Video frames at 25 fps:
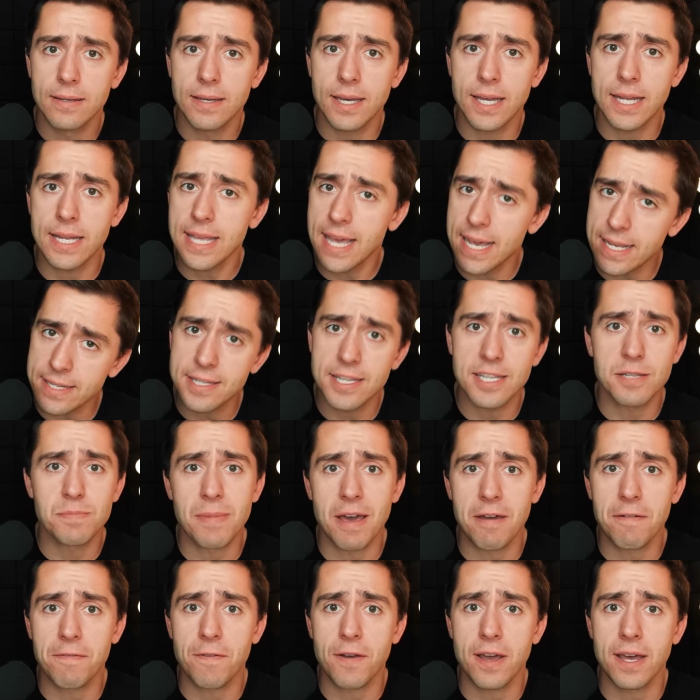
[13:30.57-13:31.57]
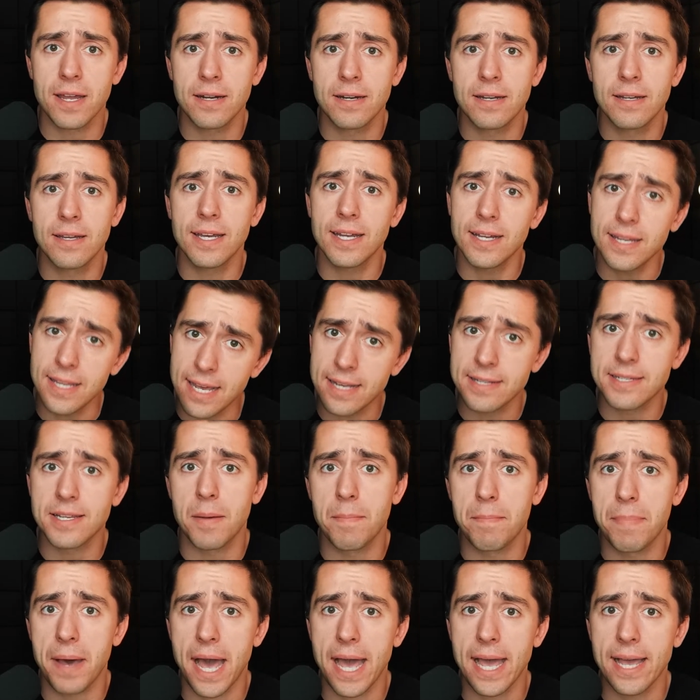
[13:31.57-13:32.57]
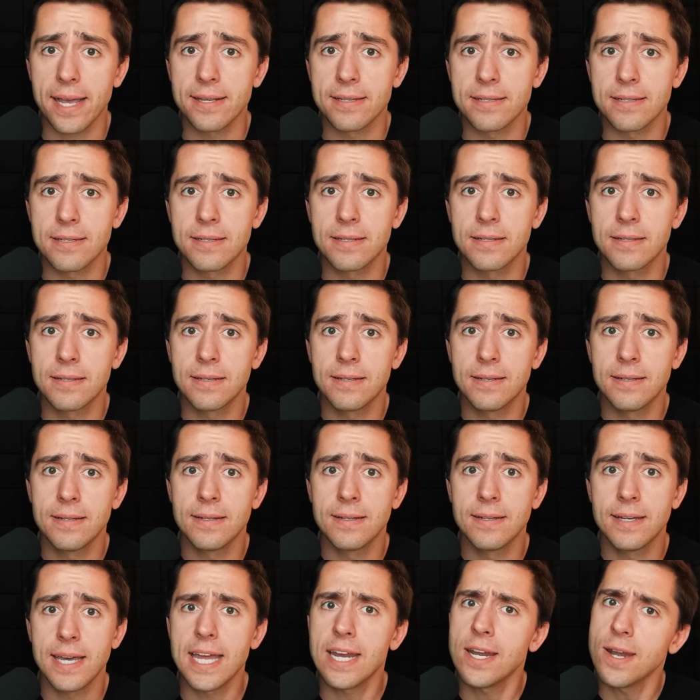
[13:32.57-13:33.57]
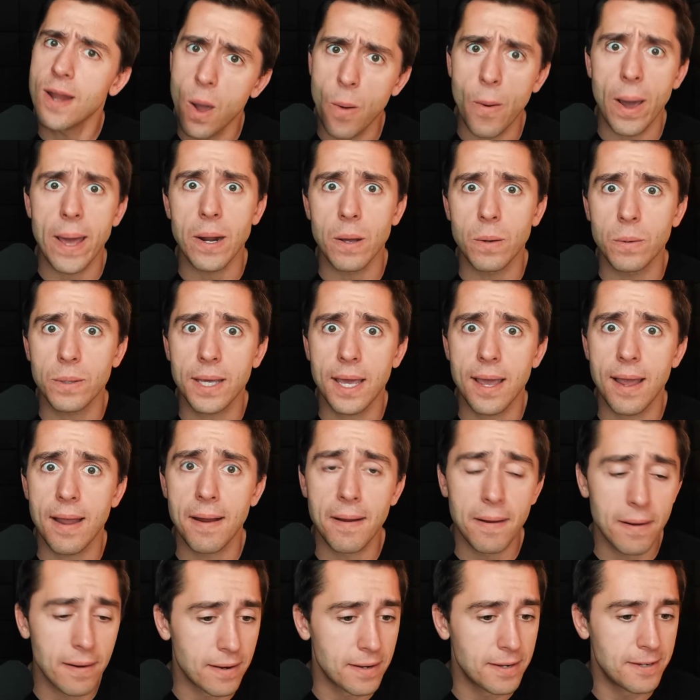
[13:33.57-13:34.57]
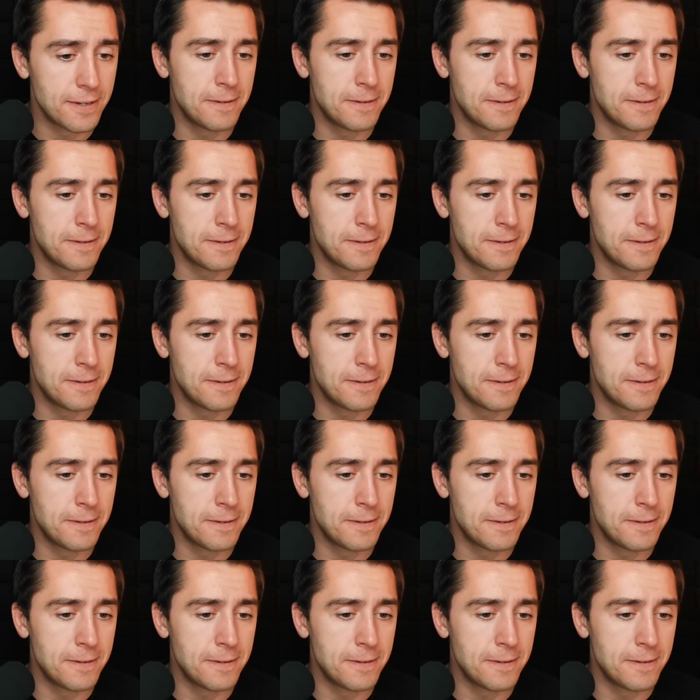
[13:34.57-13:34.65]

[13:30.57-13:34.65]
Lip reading: And yes, he's my friend. And yes, I'm biased. And no, I don't care.